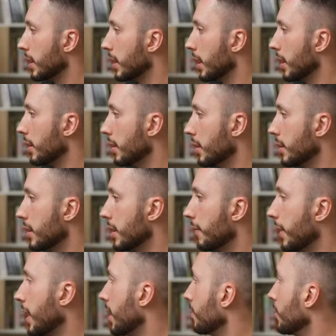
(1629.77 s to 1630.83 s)
And if
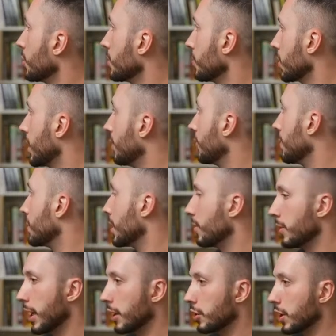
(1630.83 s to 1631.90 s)
I had multiple keyframes here,
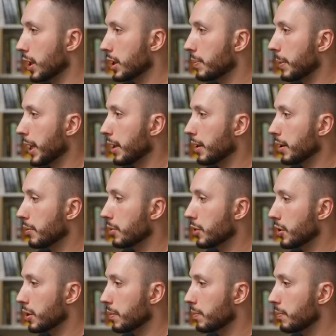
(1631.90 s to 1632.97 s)
it would actually expand it,
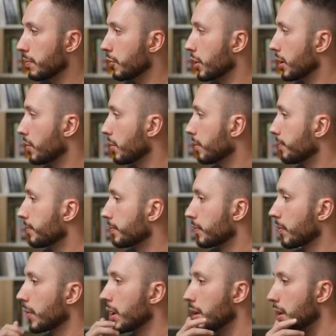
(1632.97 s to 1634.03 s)
which is pretty cool.
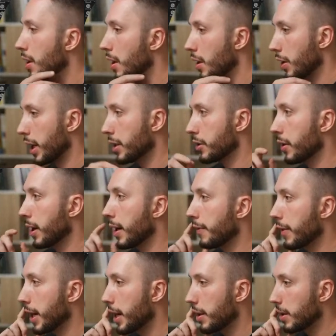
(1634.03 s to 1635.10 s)
Okay, so I have
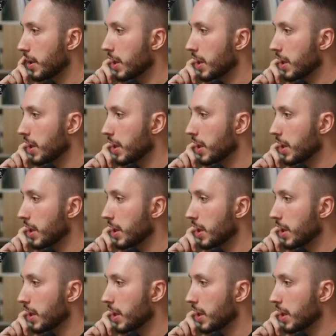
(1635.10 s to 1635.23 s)
that.